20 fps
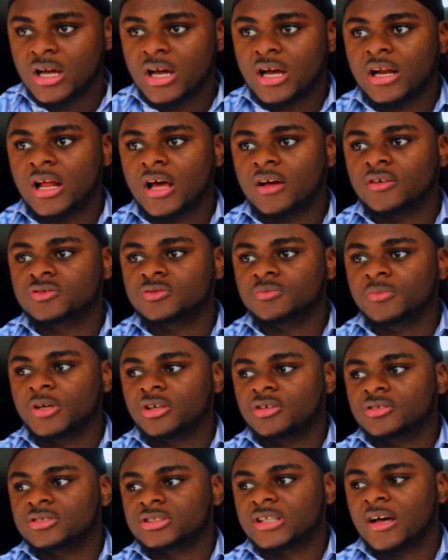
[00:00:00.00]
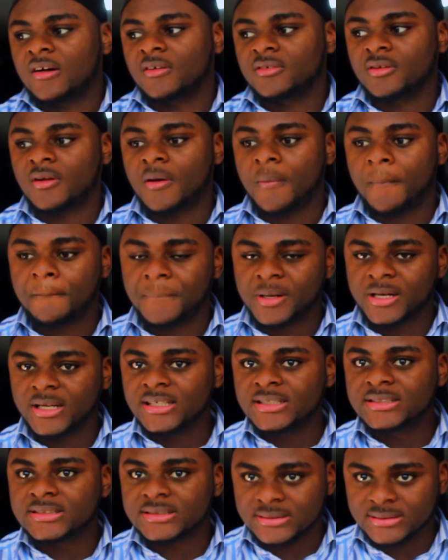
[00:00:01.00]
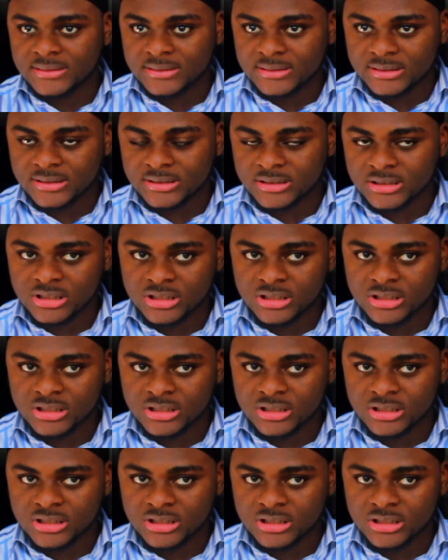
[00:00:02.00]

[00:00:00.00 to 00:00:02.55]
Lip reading: and how to make your sound pleasant